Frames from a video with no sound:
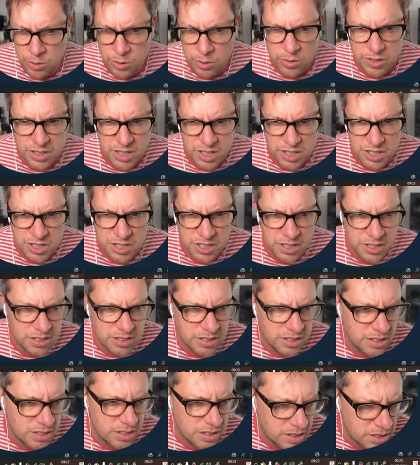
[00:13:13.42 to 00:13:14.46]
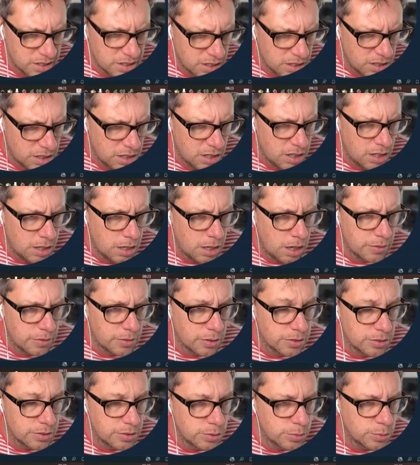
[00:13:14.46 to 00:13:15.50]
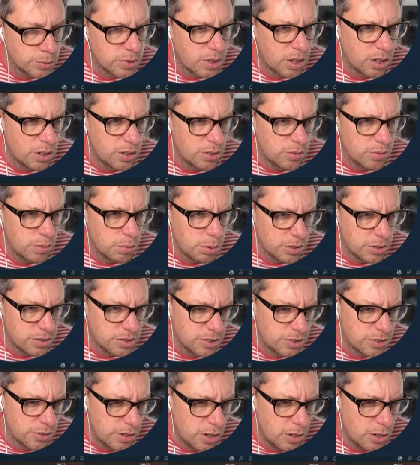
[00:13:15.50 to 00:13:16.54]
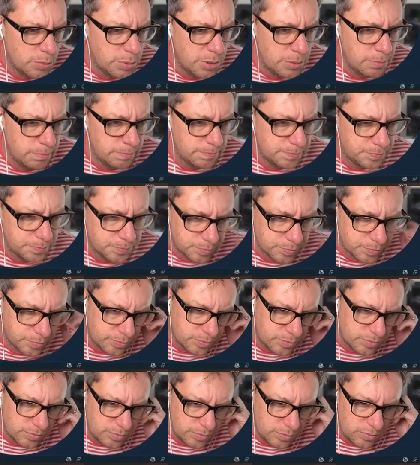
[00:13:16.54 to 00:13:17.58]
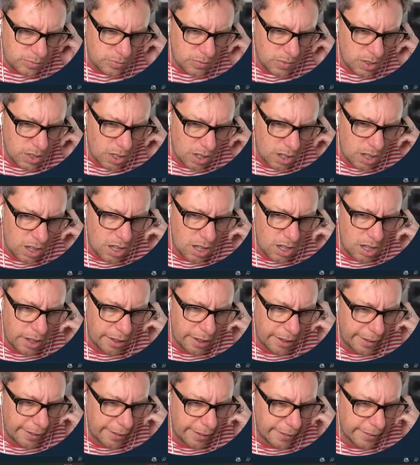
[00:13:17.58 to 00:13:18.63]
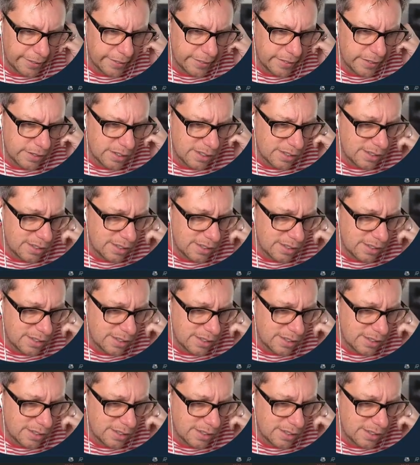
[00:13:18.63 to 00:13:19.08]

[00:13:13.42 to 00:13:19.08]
edition. I've got the source code repository open, and